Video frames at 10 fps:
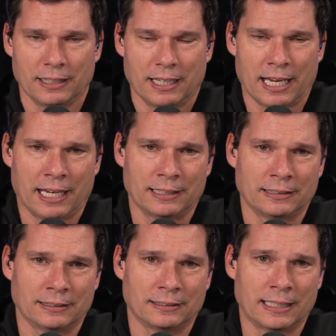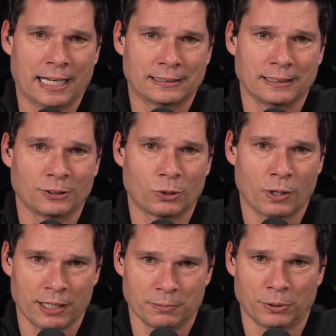And that's
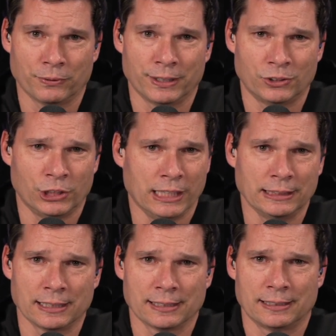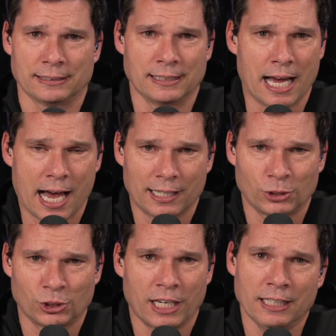incredible that Jesus is not
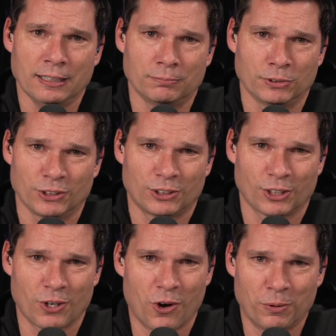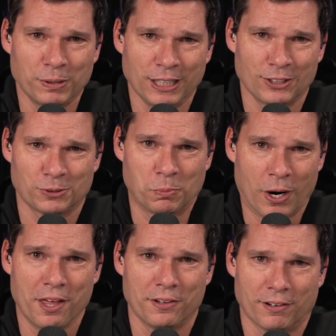ashamed to call me his
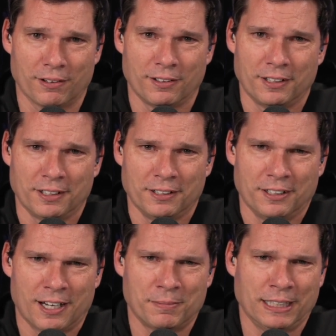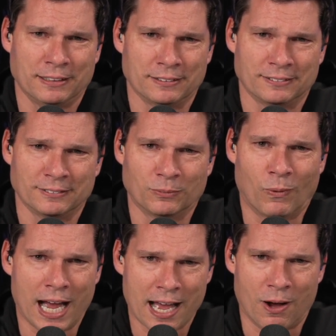brother. I mean,
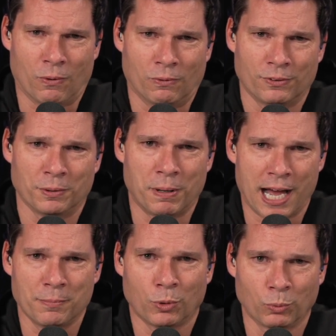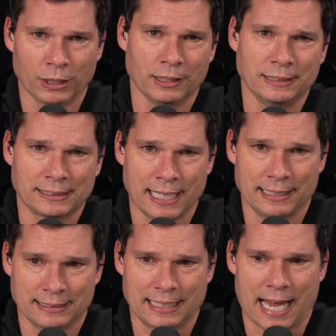wow, the Bible really
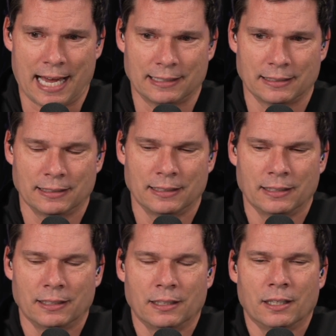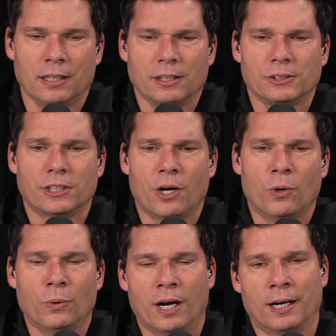says that.
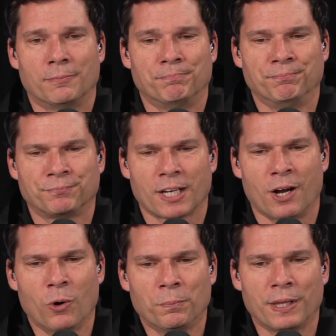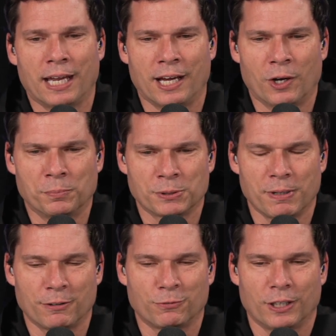So I hope that helps,
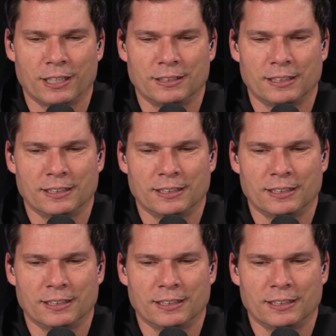my friend.